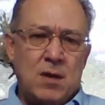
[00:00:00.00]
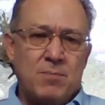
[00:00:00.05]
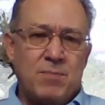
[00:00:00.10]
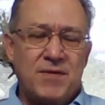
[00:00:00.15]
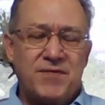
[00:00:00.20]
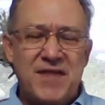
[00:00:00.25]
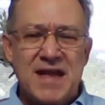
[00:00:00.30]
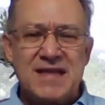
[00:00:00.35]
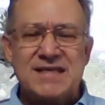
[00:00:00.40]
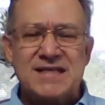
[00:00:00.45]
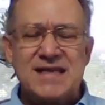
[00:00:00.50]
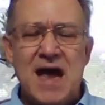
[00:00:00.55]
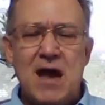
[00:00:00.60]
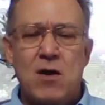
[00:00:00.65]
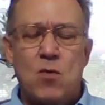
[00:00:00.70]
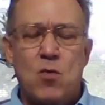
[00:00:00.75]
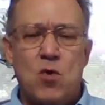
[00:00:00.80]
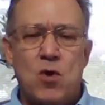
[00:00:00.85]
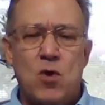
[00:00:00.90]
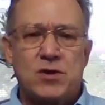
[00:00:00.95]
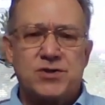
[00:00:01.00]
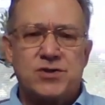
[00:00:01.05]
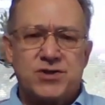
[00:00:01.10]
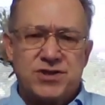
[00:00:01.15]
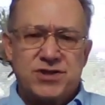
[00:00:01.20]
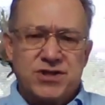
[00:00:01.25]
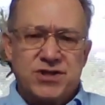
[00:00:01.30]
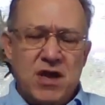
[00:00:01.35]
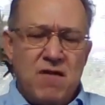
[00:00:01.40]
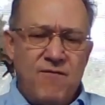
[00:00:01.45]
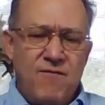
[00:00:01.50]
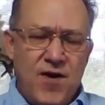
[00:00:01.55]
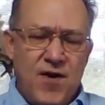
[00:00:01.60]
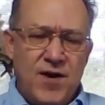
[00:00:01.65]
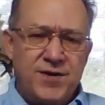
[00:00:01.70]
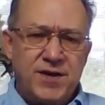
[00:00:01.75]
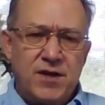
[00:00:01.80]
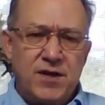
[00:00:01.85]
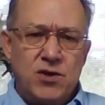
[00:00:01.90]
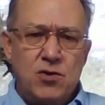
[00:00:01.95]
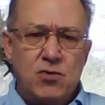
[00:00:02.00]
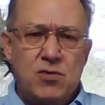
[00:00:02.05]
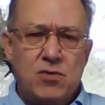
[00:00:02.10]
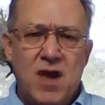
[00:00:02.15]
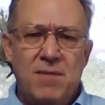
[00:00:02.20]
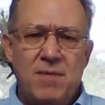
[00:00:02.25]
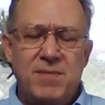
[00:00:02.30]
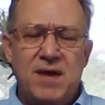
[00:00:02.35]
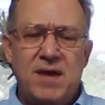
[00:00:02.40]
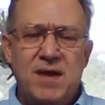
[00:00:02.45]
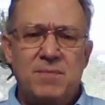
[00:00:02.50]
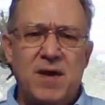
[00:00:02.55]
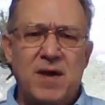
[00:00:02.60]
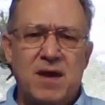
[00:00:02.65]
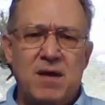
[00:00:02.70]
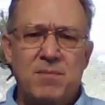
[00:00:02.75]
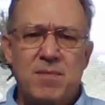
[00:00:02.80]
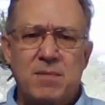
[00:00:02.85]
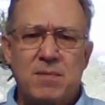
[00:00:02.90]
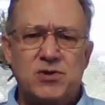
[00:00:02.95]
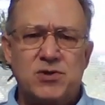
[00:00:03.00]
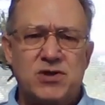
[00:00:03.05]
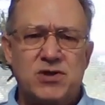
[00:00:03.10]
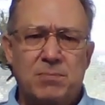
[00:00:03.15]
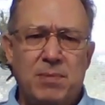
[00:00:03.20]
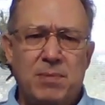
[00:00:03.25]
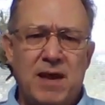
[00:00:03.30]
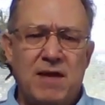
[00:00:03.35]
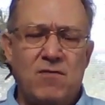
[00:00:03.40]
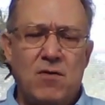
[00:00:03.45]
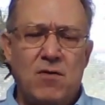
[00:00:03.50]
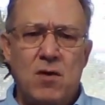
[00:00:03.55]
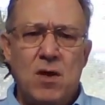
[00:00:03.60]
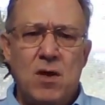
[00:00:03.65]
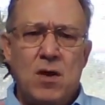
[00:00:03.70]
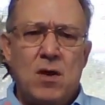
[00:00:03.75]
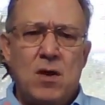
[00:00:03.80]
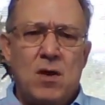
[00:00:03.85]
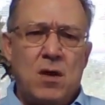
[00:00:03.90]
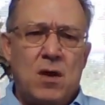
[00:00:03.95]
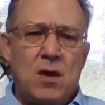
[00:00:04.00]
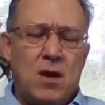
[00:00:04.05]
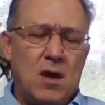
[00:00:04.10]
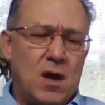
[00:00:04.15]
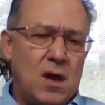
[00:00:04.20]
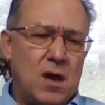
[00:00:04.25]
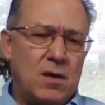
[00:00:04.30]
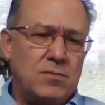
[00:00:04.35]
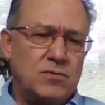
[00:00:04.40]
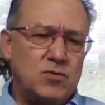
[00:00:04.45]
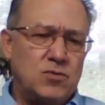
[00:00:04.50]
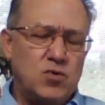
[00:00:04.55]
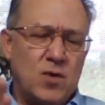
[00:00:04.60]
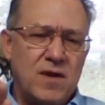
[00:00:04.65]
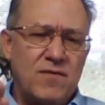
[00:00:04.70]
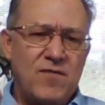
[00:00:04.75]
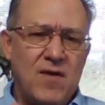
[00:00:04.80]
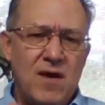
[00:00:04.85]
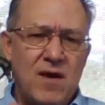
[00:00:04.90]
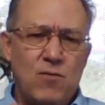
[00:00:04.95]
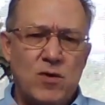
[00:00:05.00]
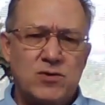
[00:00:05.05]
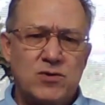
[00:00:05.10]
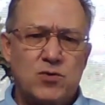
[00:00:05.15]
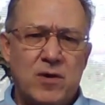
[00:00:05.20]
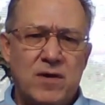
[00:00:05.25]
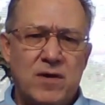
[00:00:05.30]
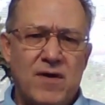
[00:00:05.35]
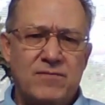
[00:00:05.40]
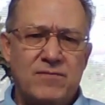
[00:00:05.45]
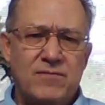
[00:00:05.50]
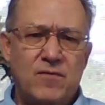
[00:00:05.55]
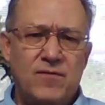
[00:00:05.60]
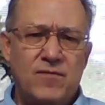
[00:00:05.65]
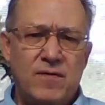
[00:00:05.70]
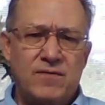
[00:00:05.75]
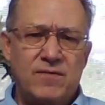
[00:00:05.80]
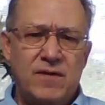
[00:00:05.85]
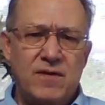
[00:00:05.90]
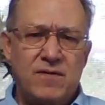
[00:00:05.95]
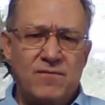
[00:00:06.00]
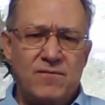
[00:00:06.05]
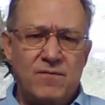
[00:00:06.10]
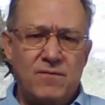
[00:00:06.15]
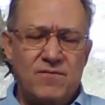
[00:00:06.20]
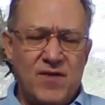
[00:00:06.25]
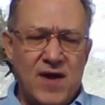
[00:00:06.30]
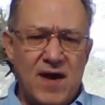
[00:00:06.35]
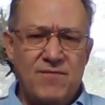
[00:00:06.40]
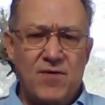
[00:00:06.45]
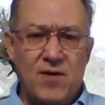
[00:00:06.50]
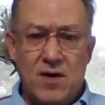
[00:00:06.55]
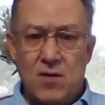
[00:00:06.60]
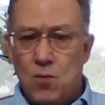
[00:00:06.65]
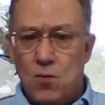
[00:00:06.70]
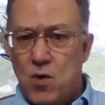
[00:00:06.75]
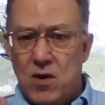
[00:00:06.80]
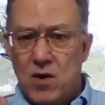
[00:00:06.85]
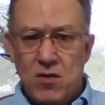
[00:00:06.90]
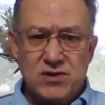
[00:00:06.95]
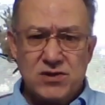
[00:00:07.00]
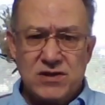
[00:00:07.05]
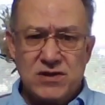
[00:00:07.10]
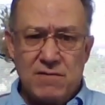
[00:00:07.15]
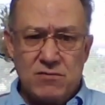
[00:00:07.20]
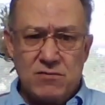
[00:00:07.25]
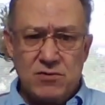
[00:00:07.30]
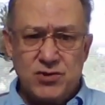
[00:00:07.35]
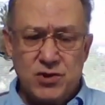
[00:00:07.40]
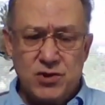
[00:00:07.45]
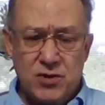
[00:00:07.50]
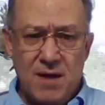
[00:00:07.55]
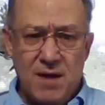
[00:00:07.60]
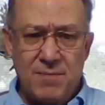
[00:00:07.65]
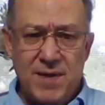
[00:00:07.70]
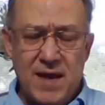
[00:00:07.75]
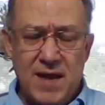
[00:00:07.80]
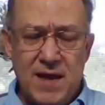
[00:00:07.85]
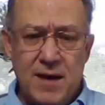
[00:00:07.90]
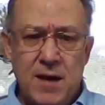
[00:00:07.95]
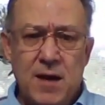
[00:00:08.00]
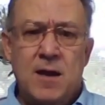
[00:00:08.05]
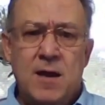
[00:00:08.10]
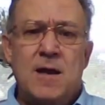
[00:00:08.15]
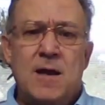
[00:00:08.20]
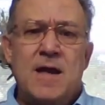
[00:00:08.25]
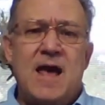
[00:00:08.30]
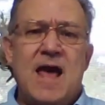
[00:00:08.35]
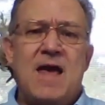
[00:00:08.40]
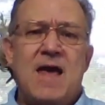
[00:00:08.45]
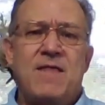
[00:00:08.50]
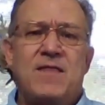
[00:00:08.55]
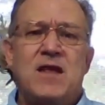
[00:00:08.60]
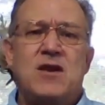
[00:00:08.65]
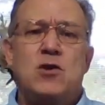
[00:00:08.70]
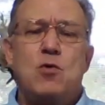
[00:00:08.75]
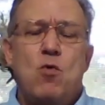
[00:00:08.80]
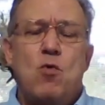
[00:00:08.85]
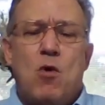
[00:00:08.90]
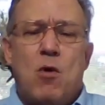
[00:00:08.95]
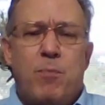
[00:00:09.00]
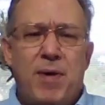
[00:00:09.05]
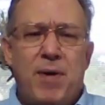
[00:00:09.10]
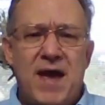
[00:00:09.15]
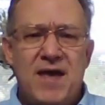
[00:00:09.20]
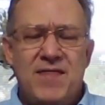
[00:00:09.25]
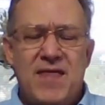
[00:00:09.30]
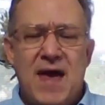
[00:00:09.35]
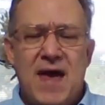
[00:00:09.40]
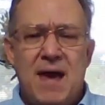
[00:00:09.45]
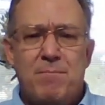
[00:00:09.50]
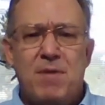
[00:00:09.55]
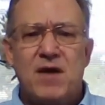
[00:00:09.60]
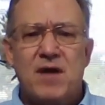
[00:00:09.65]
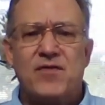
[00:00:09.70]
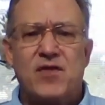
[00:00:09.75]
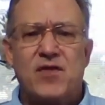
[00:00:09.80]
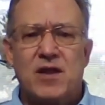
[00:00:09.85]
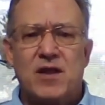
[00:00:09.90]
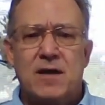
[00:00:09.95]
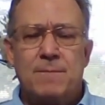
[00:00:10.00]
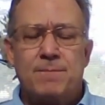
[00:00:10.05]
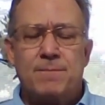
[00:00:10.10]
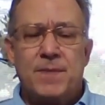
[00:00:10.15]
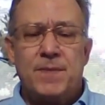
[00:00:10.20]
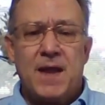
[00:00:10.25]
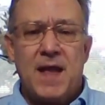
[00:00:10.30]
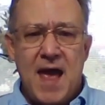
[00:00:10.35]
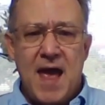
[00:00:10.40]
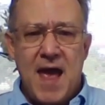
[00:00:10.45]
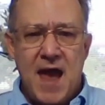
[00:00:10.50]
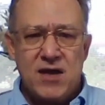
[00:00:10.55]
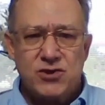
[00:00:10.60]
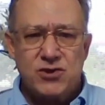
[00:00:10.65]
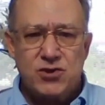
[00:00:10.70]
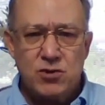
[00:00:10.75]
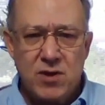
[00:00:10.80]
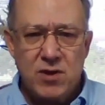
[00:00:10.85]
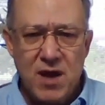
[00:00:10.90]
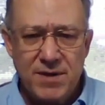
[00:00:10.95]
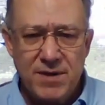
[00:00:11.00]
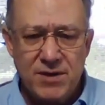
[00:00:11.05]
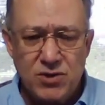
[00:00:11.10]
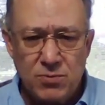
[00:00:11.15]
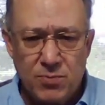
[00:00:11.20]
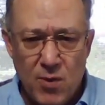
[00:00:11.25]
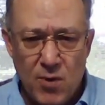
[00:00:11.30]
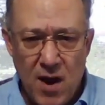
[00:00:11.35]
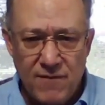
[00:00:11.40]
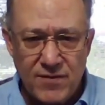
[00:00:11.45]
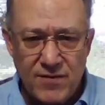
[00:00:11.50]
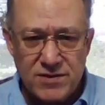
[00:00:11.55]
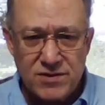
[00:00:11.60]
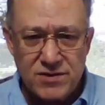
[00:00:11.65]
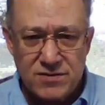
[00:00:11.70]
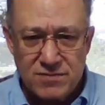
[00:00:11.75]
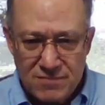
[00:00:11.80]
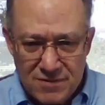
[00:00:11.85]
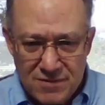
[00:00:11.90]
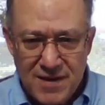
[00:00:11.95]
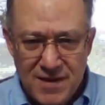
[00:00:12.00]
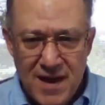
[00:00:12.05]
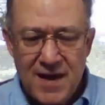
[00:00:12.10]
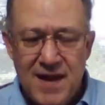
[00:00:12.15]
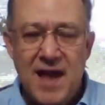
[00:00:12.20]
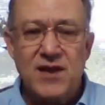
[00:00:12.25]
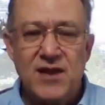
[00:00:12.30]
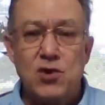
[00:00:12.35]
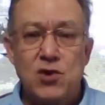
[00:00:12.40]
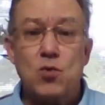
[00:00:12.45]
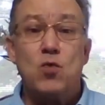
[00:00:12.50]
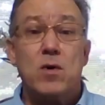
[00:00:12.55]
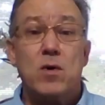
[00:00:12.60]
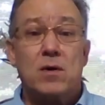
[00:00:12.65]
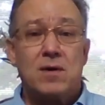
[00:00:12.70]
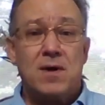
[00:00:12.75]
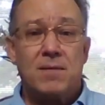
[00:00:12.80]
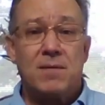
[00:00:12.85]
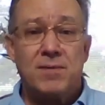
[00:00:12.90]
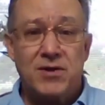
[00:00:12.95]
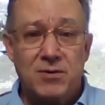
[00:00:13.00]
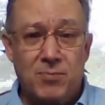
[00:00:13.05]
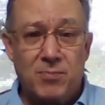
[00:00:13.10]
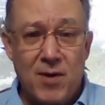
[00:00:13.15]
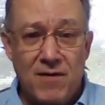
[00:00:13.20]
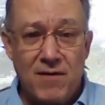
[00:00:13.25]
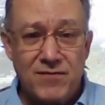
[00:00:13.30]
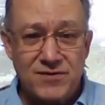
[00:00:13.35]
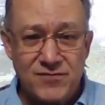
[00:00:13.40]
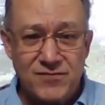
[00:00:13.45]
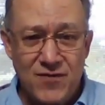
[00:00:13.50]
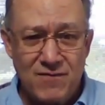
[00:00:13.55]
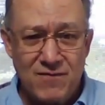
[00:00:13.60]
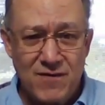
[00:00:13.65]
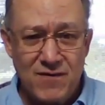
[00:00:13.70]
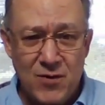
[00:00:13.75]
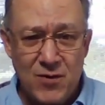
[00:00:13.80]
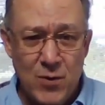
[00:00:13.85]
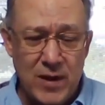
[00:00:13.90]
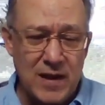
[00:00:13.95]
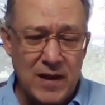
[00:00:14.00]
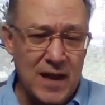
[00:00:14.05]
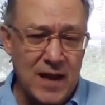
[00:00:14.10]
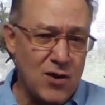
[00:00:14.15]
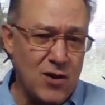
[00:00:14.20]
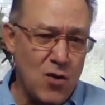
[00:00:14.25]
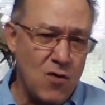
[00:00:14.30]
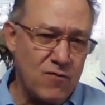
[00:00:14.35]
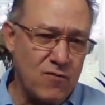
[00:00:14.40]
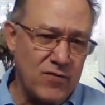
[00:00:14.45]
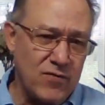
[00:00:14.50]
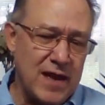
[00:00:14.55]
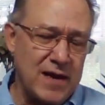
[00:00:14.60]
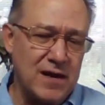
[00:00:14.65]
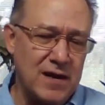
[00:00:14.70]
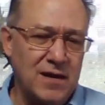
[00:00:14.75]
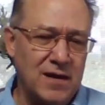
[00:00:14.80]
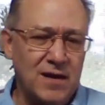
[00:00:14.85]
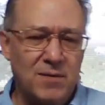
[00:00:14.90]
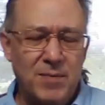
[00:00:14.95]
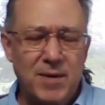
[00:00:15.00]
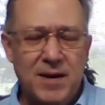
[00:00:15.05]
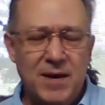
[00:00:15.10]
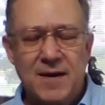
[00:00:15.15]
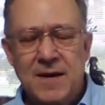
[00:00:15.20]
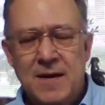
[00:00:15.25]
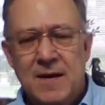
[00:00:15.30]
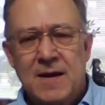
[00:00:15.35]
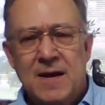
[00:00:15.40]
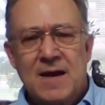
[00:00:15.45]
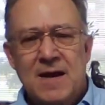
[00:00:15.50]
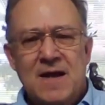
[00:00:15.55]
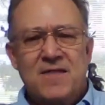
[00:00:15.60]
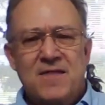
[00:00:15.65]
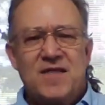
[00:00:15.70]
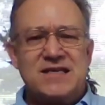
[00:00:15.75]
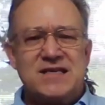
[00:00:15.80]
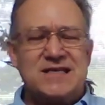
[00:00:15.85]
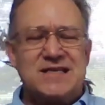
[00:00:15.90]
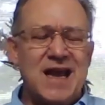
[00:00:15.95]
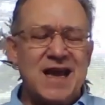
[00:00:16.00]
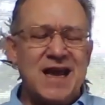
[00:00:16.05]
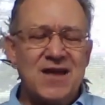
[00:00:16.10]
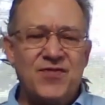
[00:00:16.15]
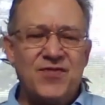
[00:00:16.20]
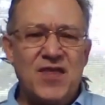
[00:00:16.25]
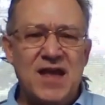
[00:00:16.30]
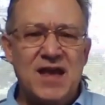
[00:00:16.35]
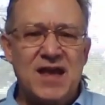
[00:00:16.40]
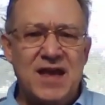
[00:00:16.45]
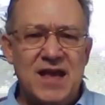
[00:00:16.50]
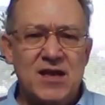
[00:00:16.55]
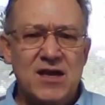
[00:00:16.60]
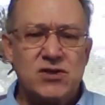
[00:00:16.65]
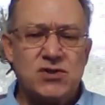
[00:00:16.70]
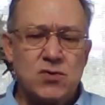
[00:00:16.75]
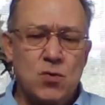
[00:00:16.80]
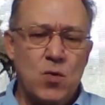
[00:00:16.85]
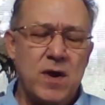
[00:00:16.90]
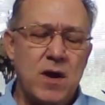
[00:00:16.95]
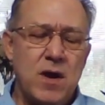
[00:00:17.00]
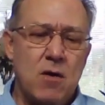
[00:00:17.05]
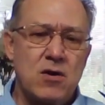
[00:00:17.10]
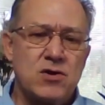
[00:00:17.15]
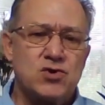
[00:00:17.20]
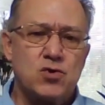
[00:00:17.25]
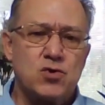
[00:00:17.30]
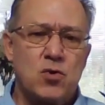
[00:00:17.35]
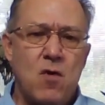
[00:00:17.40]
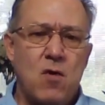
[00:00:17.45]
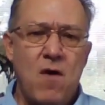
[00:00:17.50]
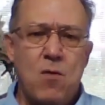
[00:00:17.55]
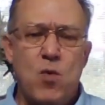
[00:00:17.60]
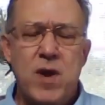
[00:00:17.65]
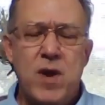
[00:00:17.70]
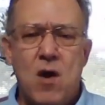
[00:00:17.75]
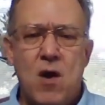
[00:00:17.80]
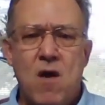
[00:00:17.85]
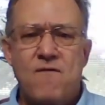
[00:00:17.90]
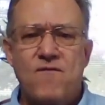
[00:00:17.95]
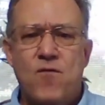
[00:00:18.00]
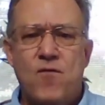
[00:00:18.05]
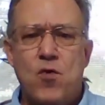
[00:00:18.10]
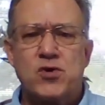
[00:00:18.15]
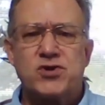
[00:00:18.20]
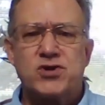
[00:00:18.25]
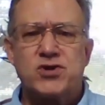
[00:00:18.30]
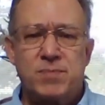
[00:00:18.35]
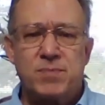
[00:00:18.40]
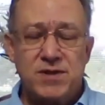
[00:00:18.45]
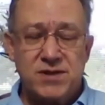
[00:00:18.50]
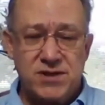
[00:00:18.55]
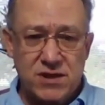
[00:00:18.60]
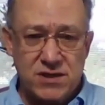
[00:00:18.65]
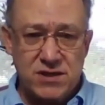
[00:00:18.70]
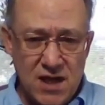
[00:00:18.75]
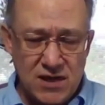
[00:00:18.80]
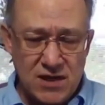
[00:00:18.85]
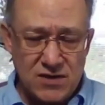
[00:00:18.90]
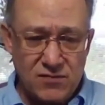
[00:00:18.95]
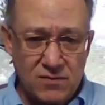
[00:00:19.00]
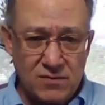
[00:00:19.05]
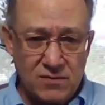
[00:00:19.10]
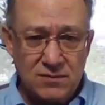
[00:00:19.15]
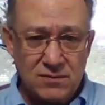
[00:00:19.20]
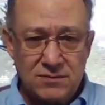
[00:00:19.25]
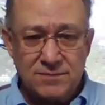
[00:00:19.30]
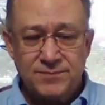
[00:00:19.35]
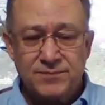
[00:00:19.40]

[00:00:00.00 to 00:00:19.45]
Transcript: But that's how it works. Self-funding, you come in, pick a membership level, 25, 125, 250, 500, one of those levels, you come in, and then you will pay that monthly as you come into profits, okay? And you will come into profits very, very quickly. I'll go over that in a little bit. The second thing is we are forced to be successful.